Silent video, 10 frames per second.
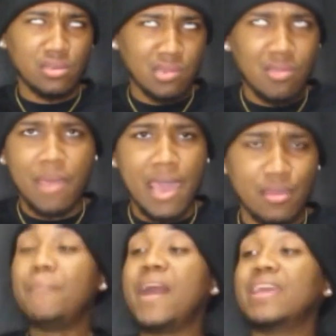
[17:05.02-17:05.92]
Girl,
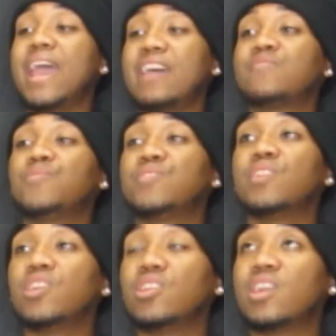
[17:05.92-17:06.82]
bye. Somebody asked,
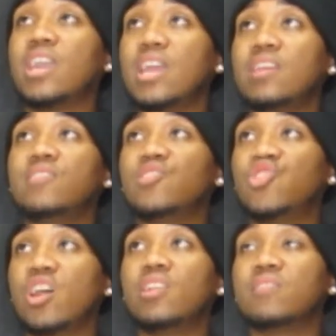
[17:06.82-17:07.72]
was Candace
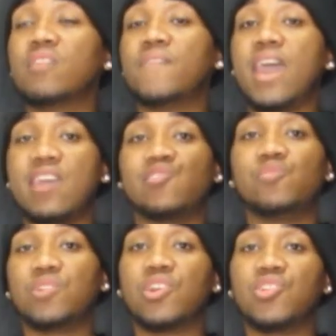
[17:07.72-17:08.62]
jealous of
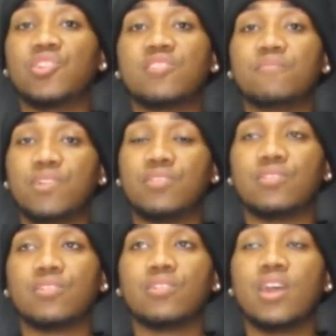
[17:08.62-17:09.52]
Ashley because she's a
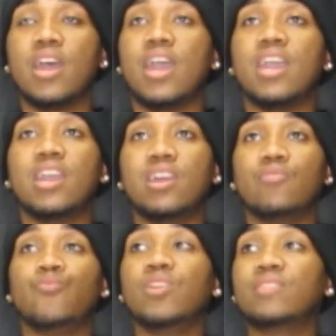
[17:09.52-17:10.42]
mother?
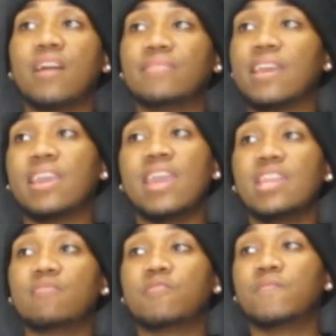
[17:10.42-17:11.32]
And we thought that
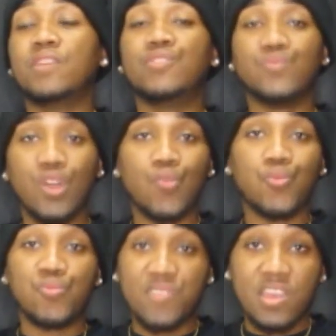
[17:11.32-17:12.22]
Candace was going to do her
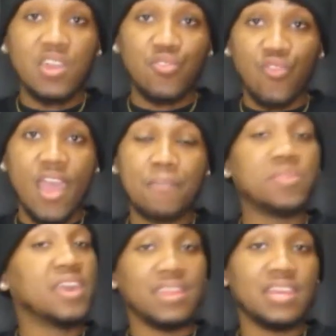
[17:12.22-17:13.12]
routine cry,
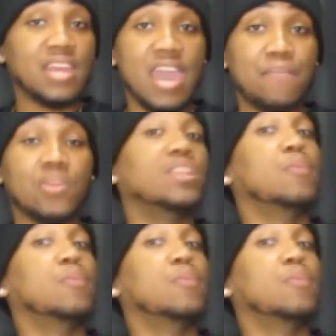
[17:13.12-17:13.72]
but that didn't happen.